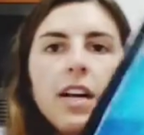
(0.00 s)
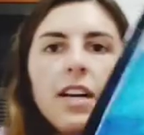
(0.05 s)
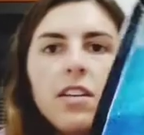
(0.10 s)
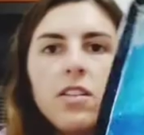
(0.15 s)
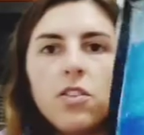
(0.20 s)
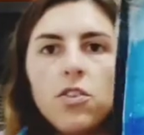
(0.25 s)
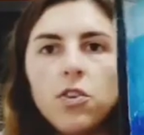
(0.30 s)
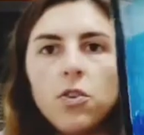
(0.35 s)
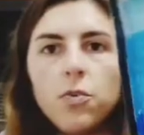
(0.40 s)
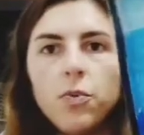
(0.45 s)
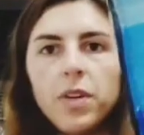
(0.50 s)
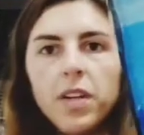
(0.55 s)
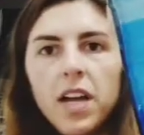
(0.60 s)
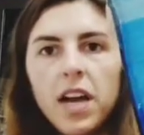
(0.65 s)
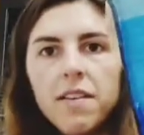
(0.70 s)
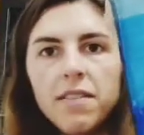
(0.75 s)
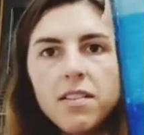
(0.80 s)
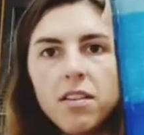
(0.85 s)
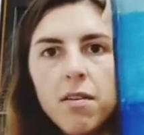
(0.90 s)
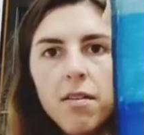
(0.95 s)
guys, you will
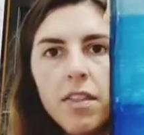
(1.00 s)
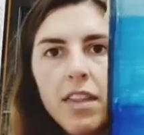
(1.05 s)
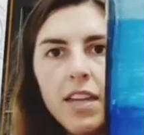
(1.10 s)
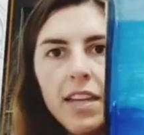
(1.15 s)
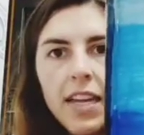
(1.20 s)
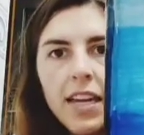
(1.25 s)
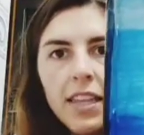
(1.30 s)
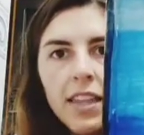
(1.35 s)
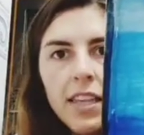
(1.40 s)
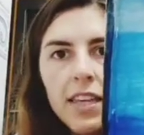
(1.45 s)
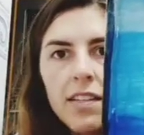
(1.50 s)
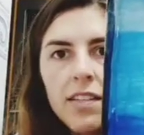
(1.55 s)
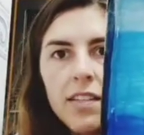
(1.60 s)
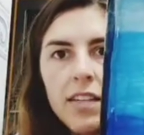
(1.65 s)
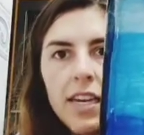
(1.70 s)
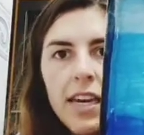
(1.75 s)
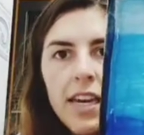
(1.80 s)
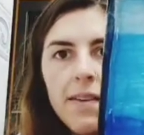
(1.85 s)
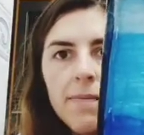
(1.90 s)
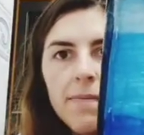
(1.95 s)
have something like this,
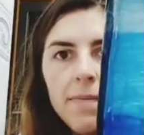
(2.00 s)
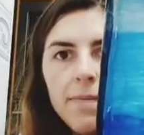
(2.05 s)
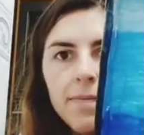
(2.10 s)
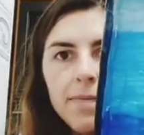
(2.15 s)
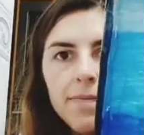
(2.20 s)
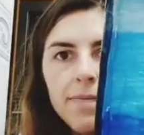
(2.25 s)
okay?